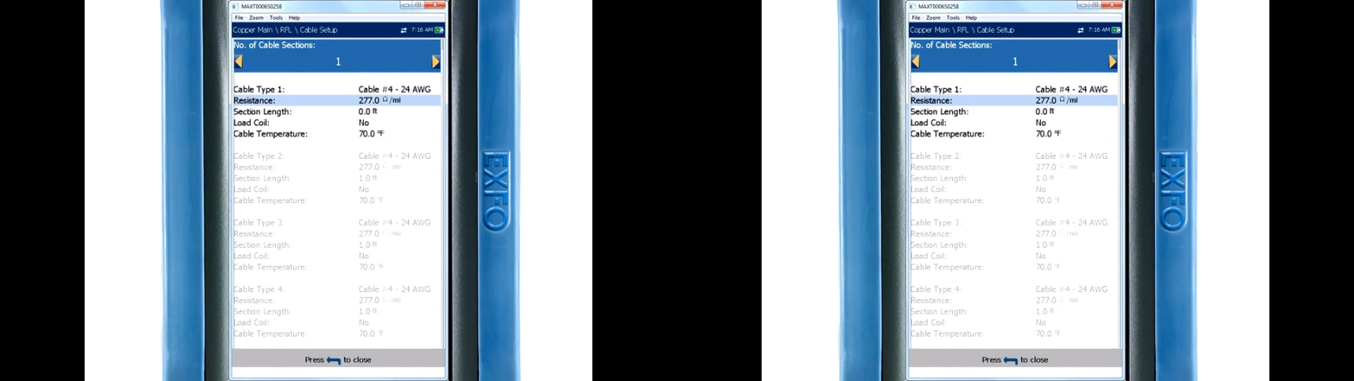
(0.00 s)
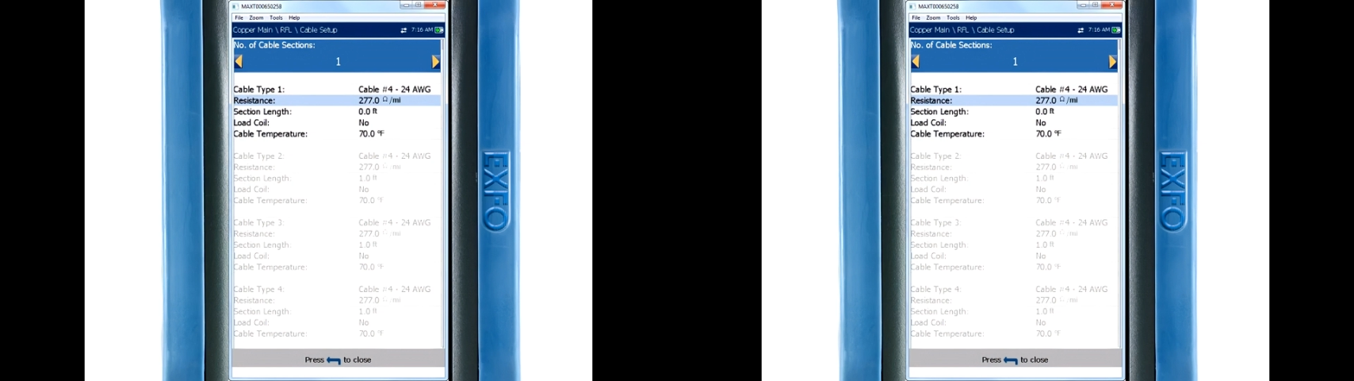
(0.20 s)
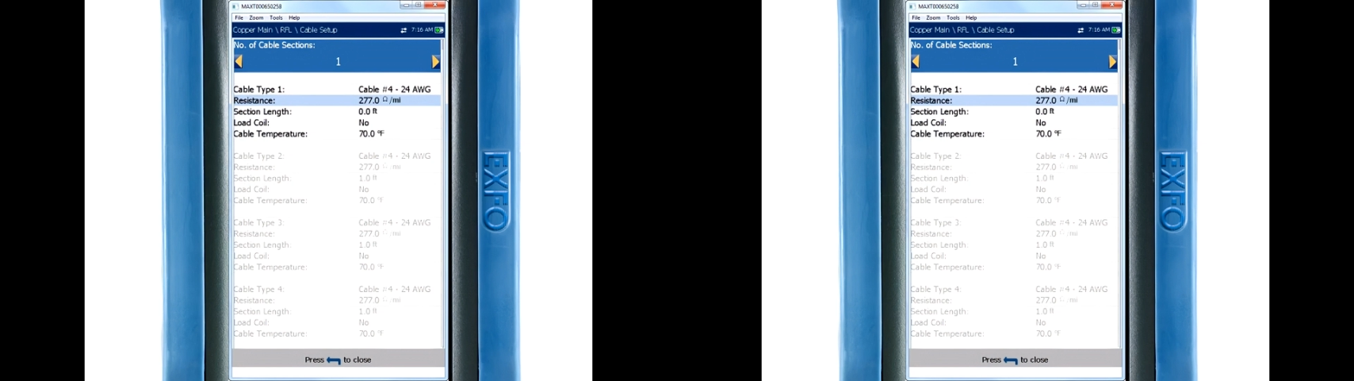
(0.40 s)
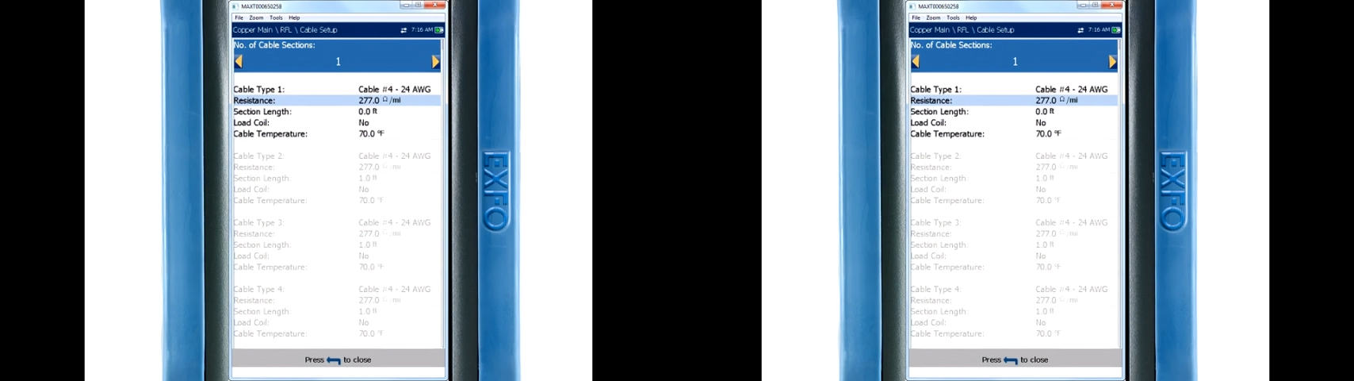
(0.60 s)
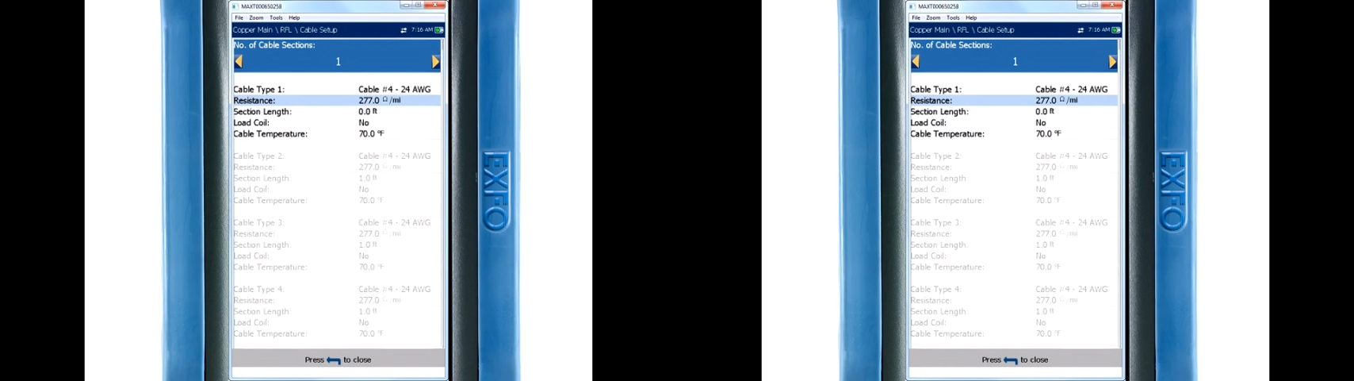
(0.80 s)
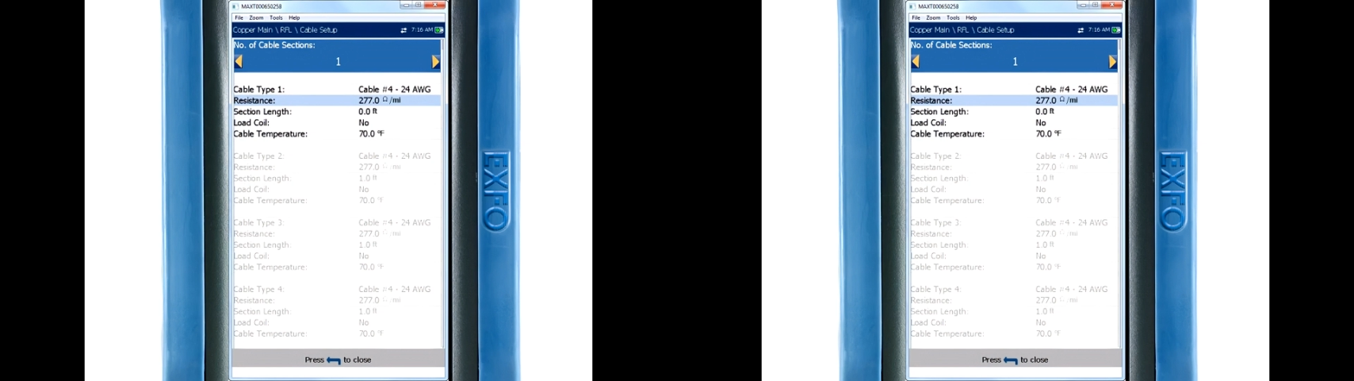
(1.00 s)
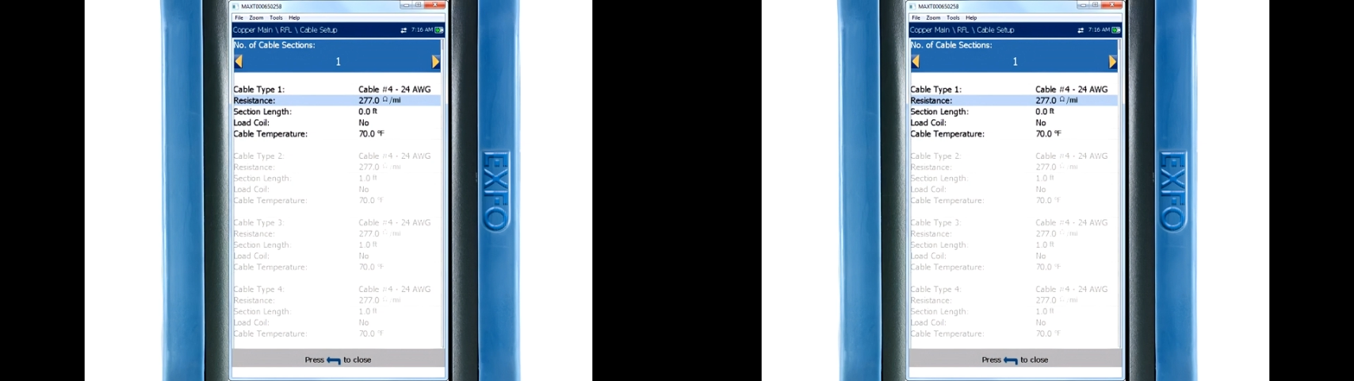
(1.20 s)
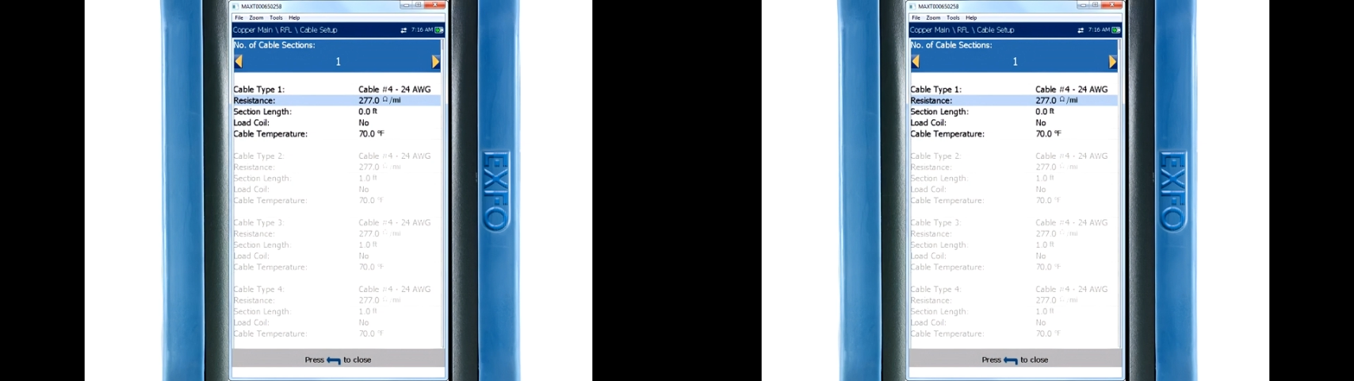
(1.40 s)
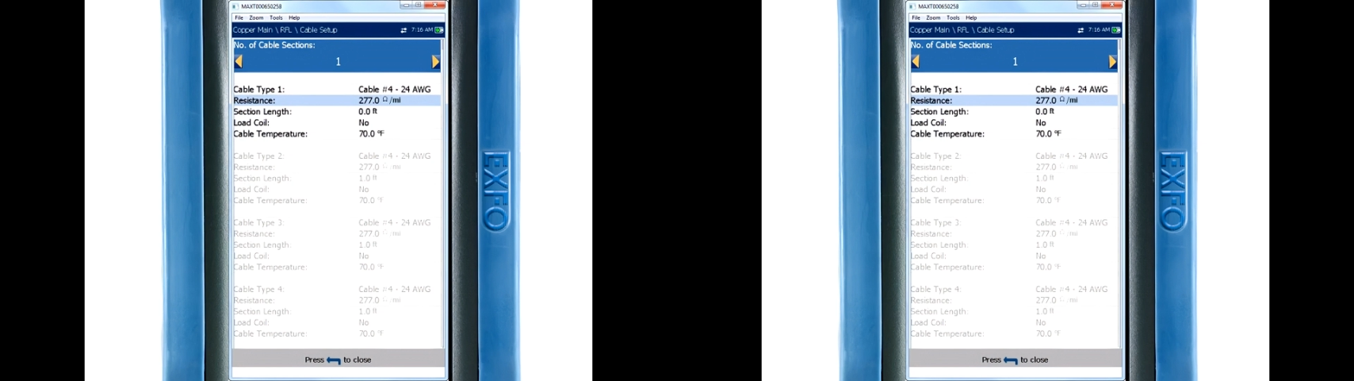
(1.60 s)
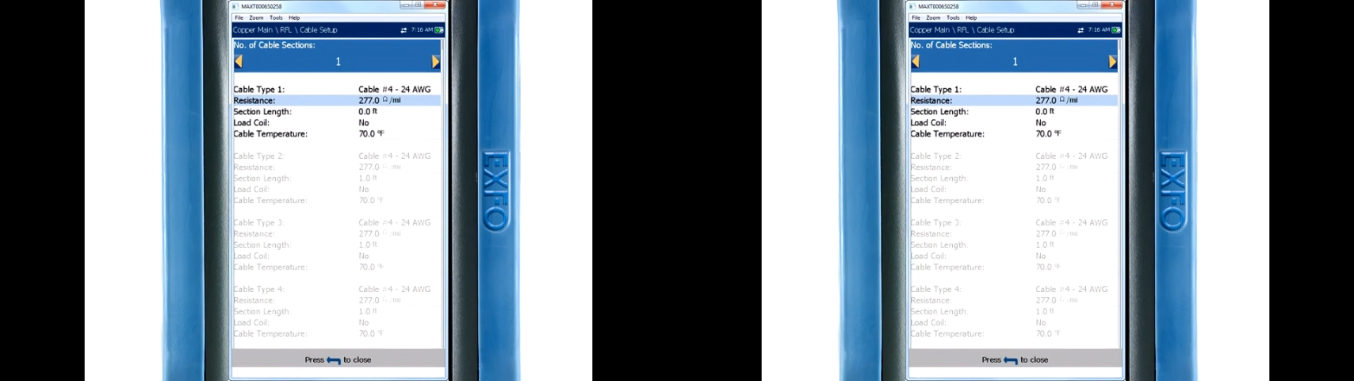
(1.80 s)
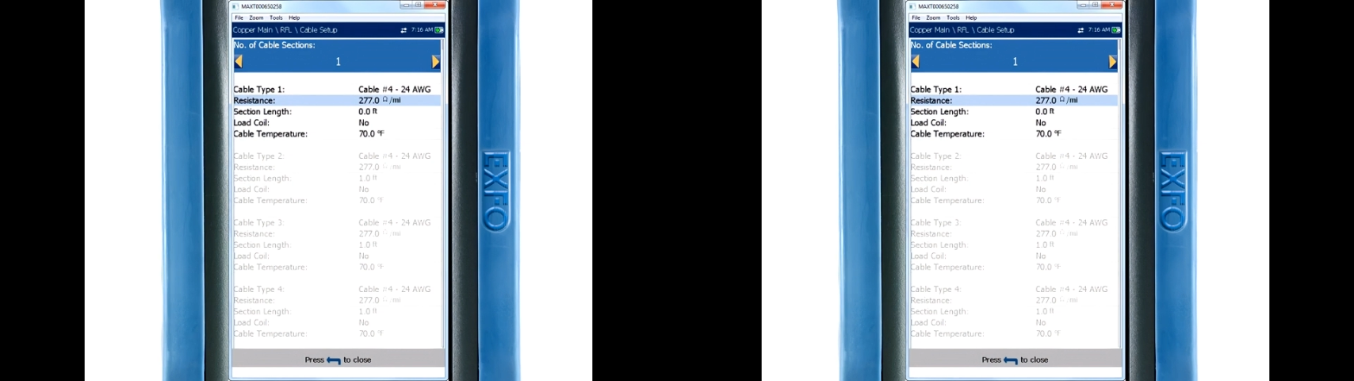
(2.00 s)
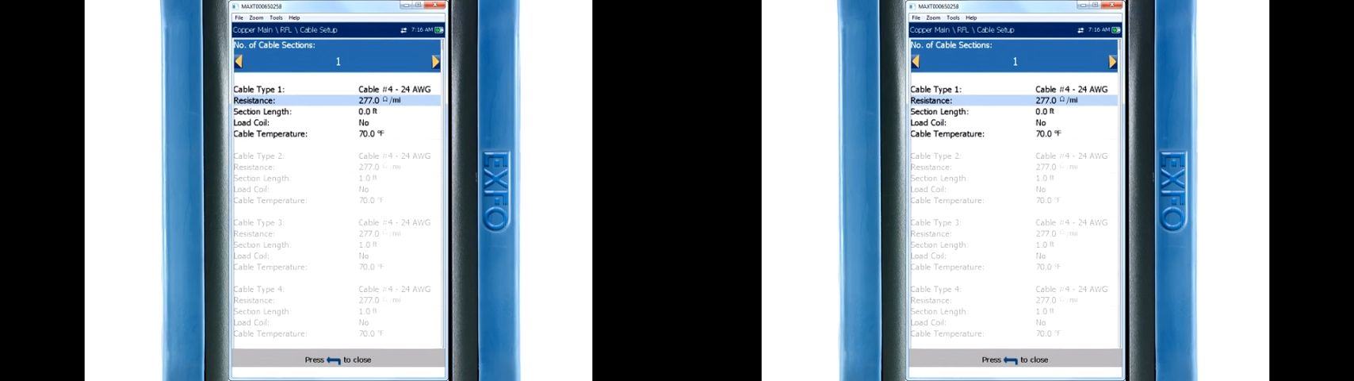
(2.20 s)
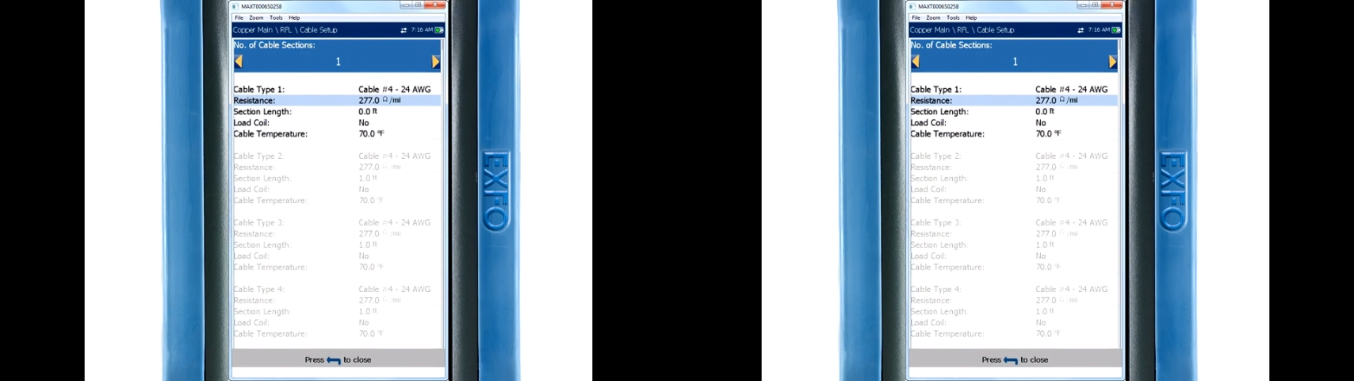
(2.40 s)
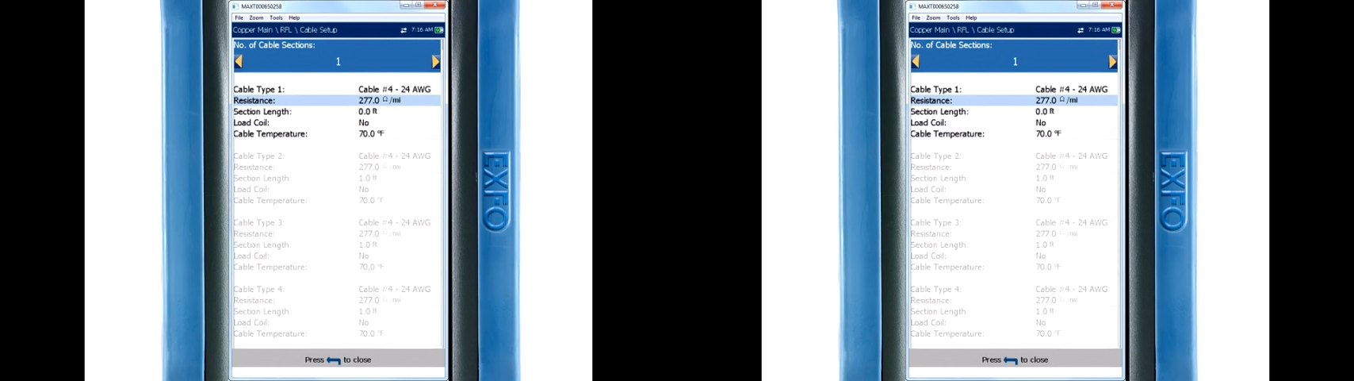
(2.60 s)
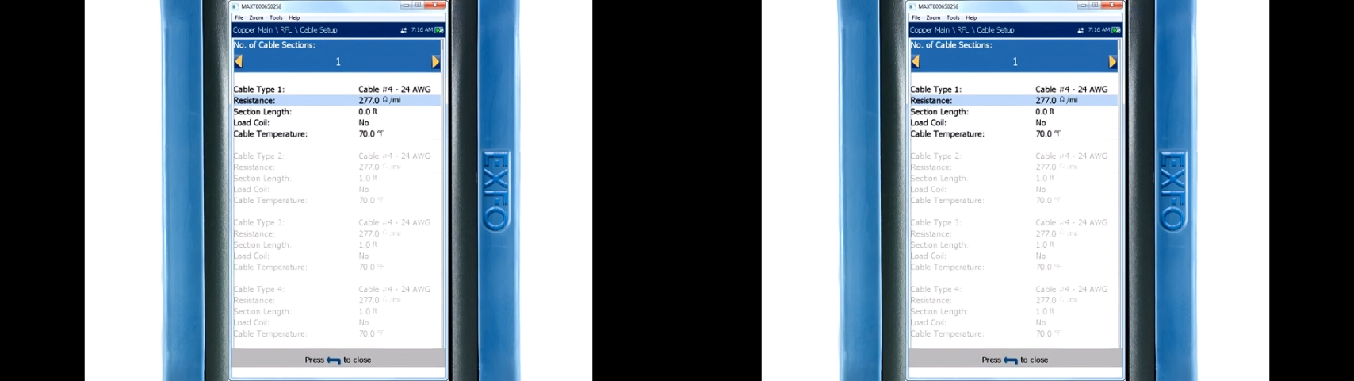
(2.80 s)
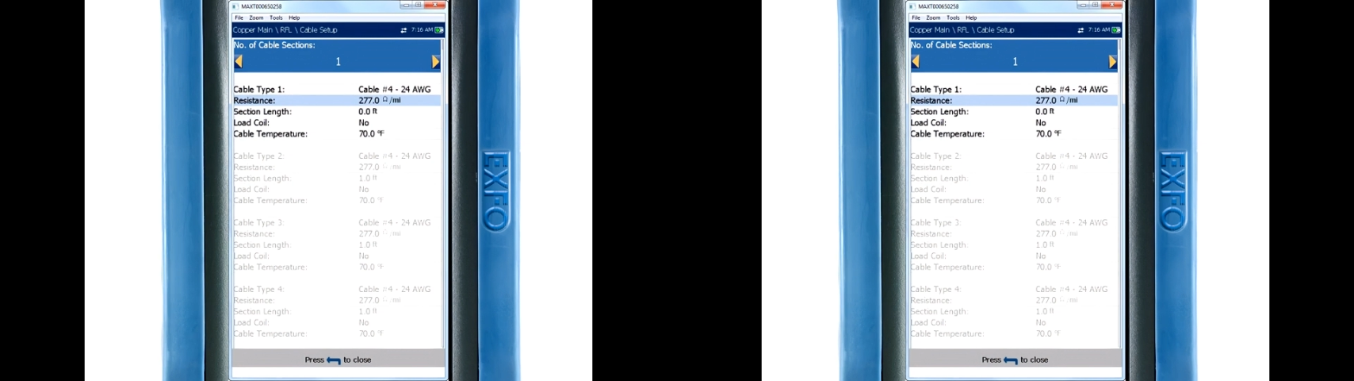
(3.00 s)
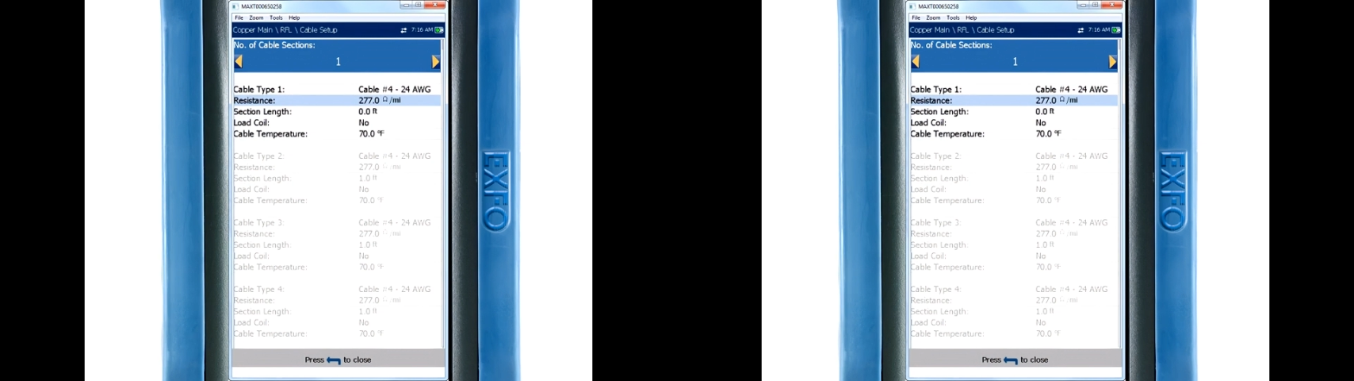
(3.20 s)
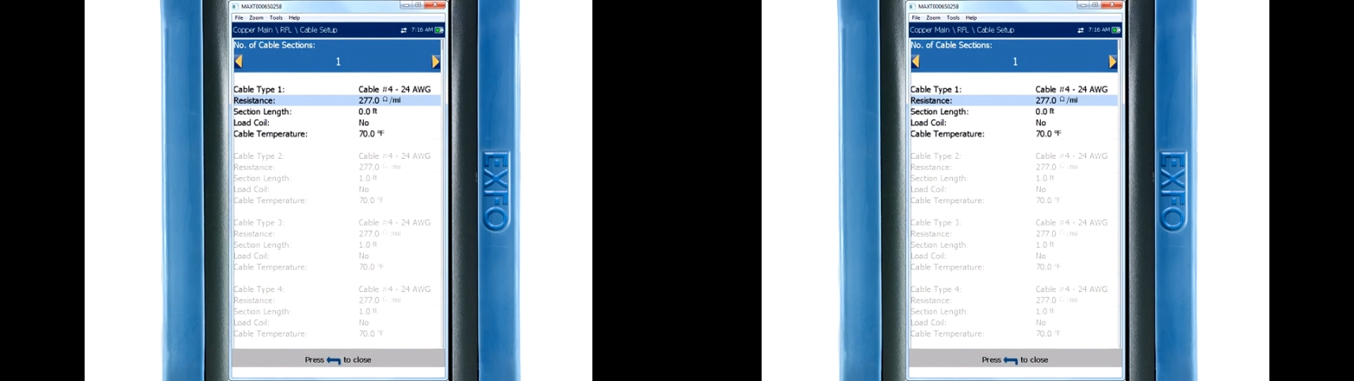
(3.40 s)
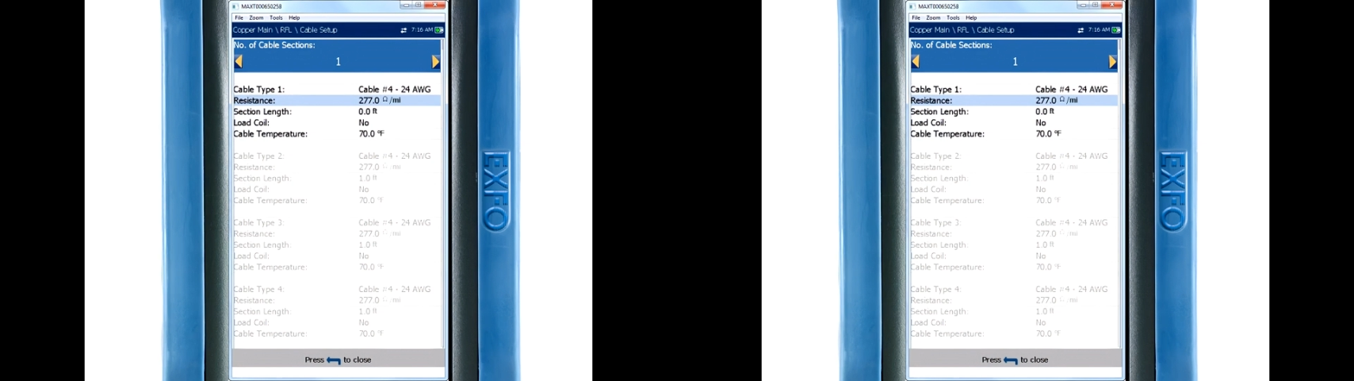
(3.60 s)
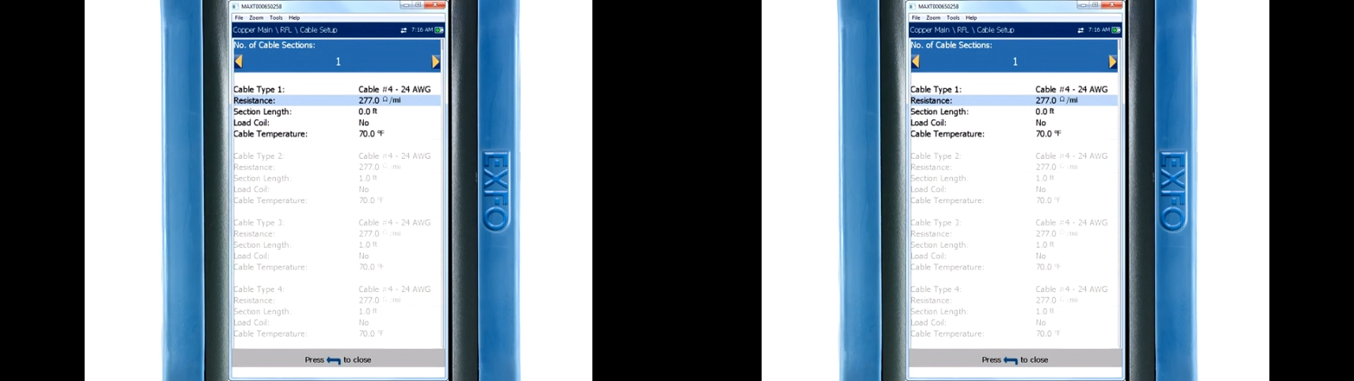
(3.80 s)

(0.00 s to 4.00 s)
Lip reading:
[unreadable: no face in view]